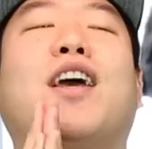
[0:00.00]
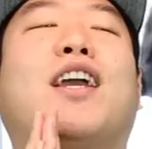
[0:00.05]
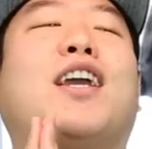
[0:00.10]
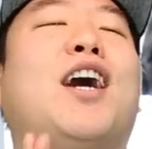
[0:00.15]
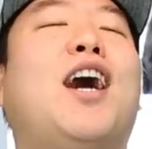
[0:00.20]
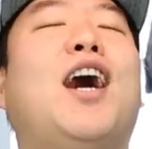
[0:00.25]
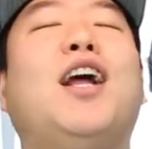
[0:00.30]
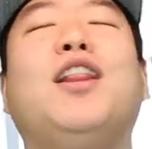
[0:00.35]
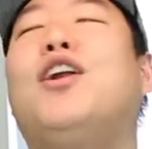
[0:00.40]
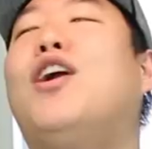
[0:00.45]
the
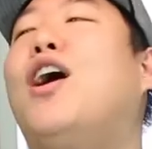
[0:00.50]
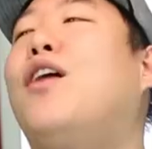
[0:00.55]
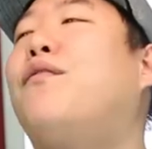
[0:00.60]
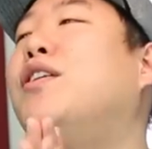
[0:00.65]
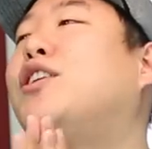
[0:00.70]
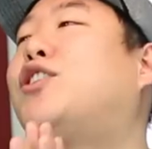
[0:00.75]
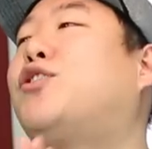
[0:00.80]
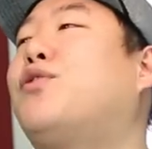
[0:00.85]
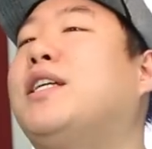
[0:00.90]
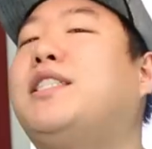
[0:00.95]
color
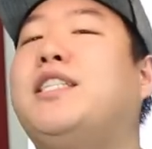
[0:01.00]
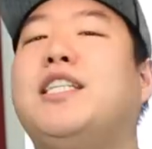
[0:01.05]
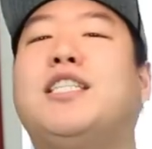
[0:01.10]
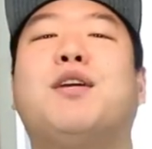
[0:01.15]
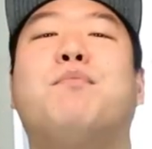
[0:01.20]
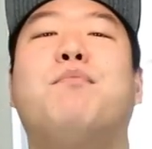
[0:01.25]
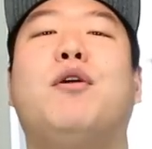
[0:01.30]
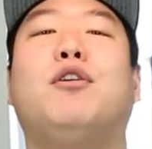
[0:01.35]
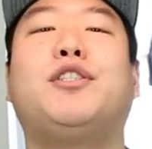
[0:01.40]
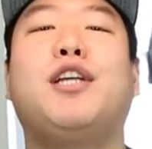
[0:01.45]
of a dress is
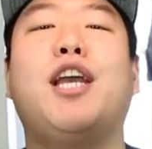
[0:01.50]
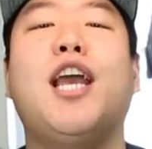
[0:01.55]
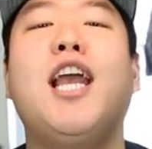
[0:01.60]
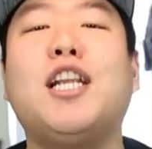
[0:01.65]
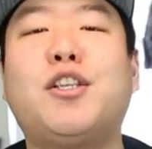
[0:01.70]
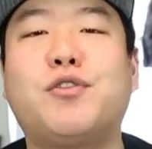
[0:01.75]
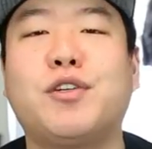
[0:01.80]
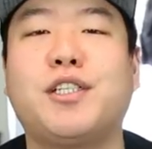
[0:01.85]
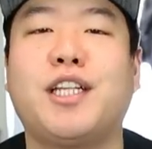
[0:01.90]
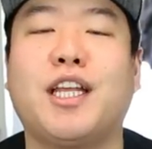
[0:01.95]
the most
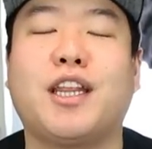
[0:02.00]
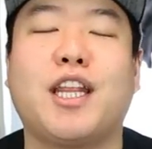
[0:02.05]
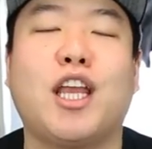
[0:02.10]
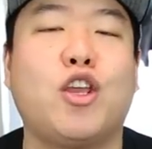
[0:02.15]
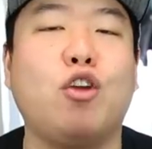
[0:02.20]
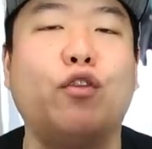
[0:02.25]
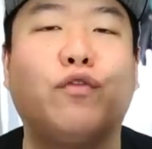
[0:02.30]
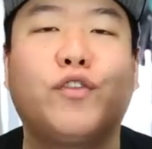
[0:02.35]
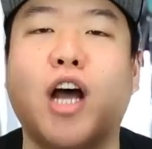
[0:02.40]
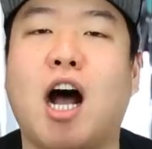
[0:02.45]
interesting
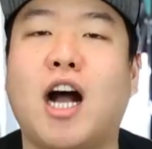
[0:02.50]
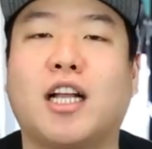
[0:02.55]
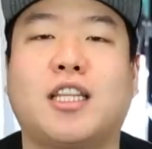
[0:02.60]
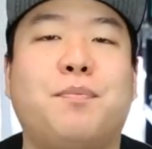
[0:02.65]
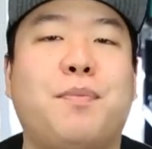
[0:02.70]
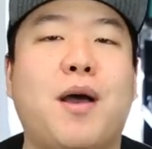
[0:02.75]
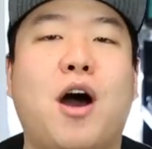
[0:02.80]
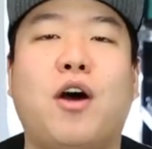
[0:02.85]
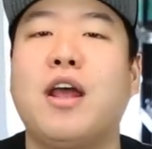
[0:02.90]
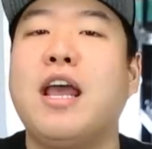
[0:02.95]
thing you've
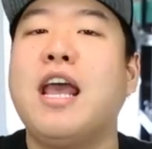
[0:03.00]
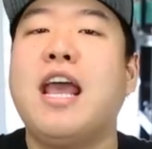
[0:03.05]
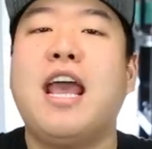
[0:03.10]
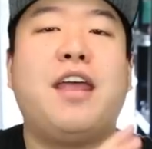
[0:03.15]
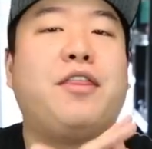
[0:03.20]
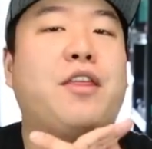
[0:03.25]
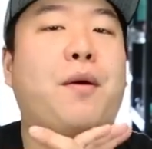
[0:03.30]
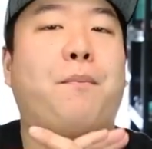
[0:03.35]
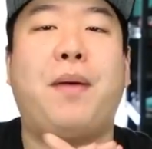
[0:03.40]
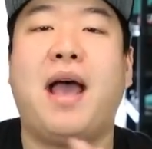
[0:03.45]
talked about
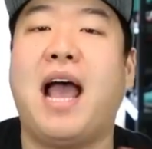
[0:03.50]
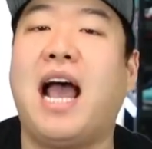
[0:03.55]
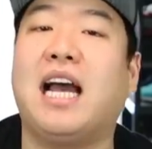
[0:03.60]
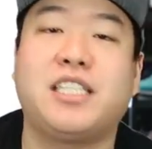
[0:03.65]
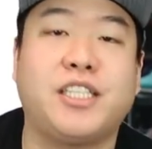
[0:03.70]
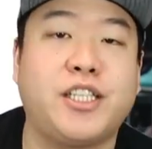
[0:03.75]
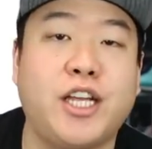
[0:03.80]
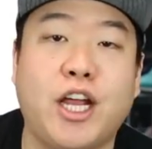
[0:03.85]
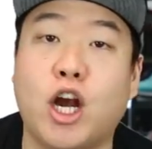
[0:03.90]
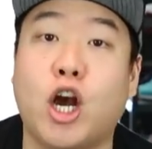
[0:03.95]
in the
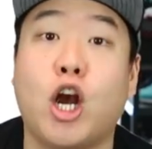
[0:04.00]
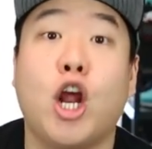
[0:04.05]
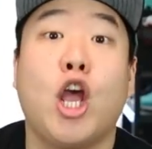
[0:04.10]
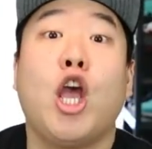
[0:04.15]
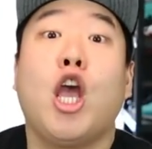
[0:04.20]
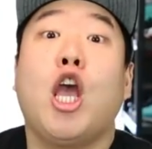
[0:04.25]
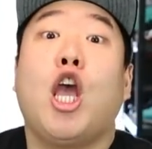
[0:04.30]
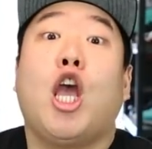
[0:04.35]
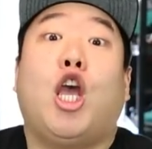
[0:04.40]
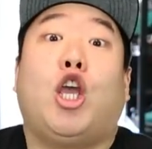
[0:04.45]
past year,
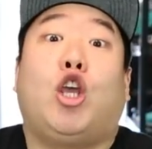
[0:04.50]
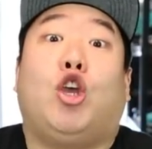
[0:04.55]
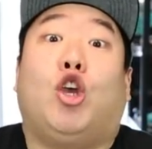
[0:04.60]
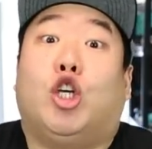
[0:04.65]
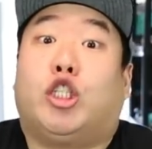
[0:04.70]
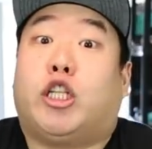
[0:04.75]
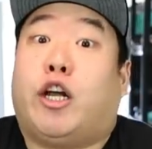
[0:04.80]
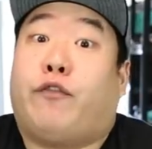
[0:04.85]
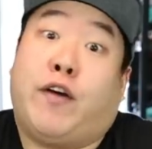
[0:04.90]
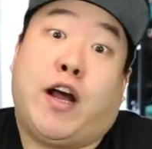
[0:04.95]

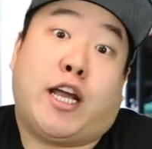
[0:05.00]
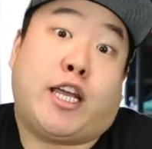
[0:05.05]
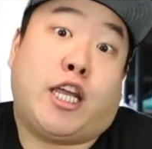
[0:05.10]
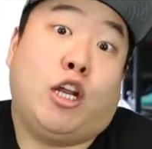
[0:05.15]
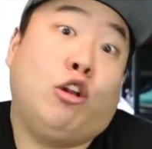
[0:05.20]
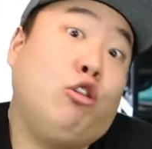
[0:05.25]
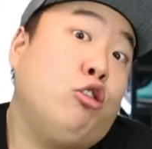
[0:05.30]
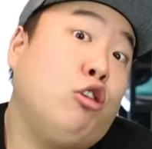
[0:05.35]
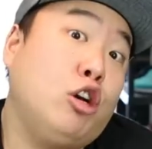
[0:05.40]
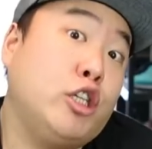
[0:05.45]
you're the
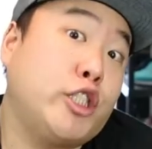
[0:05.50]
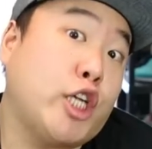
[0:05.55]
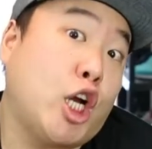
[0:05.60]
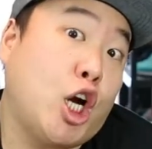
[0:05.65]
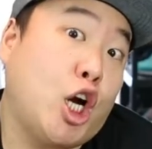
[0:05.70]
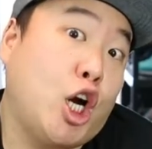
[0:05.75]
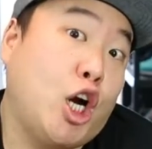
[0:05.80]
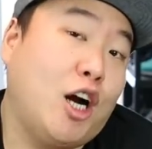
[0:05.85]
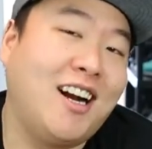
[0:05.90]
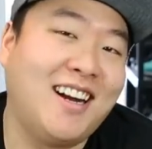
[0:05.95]
fucking
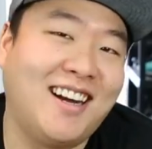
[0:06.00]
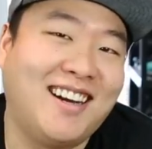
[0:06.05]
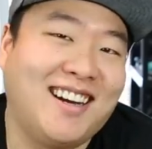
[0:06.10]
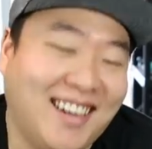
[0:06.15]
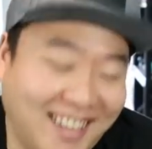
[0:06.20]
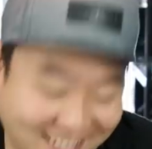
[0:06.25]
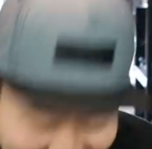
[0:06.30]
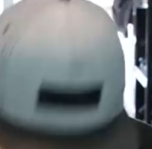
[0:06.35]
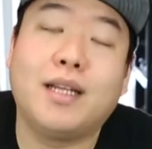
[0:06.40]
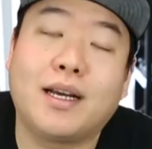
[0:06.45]

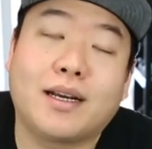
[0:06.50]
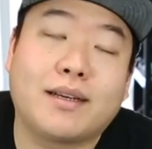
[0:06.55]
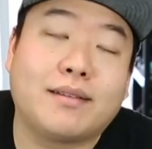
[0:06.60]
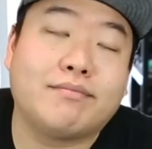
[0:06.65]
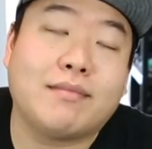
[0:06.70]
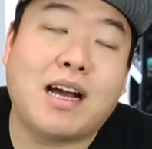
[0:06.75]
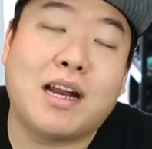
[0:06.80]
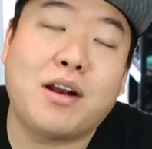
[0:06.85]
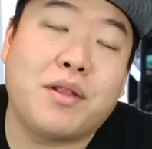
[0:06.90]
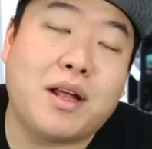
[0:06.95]
loser. Look,
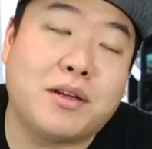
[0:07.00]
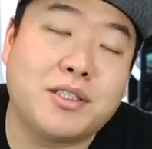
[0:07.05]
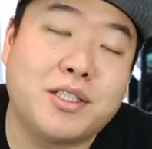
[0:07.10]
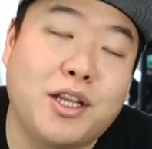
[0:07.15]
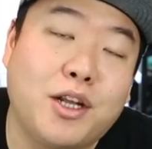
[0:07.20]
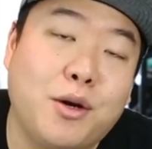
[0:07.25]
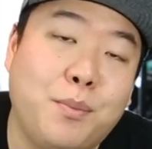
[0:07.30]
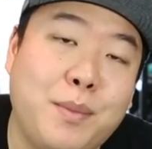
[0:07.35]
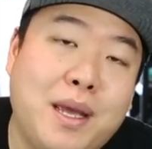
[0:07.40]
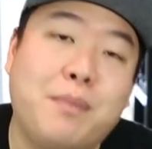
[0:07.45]
I know that was
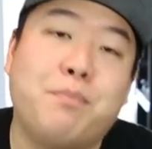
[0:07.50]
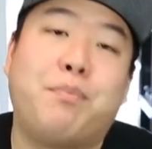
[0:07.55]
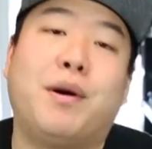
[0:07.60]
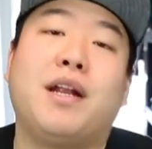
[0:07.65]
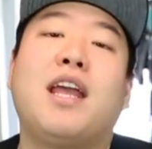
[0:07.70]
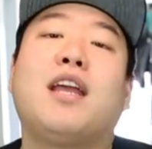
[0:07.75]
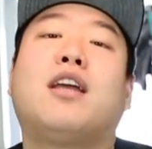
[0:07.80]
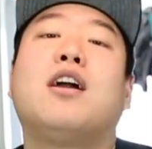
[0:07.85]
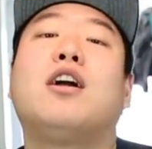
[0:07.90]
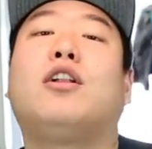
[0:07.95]
a little mean,
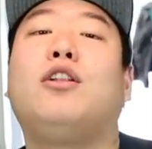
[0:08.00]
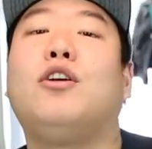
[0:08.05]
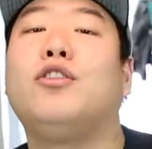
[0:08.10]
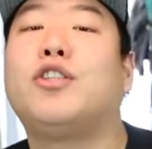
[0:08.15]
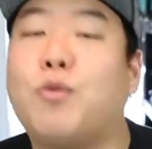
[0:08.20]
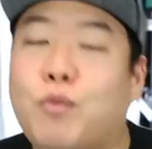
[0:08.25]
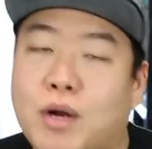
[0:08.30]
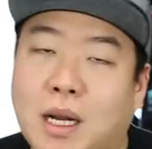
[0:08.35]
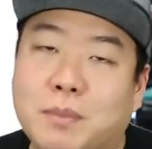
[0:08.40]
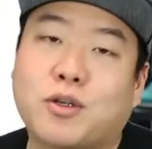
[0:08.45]
but in
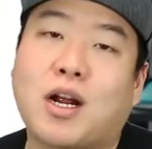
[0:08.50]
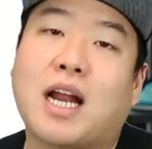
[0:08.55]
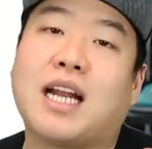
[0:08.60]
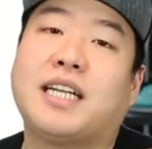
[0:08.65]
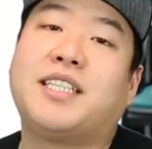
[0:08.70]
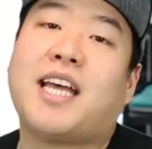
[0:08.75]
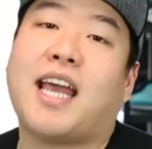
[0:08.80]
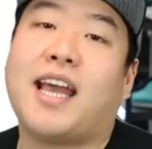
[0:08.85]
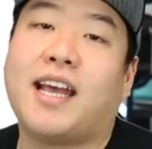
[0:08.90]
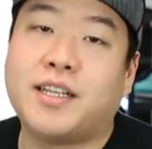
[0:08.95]
conclusion, what I'm trying
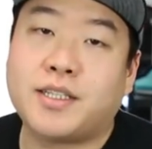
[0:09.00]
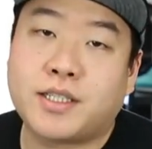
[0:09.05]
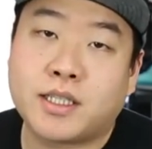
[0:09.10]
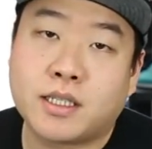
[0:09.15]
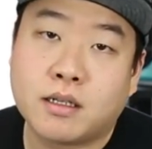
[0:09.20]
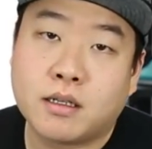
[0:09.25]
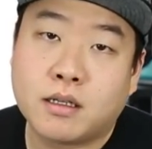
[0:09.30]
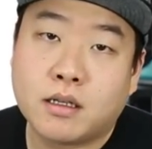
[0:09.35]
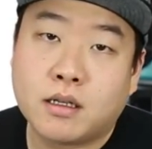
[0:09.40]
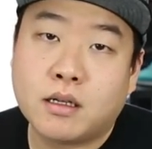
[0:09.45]
to say
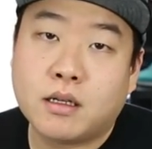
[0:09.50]
is,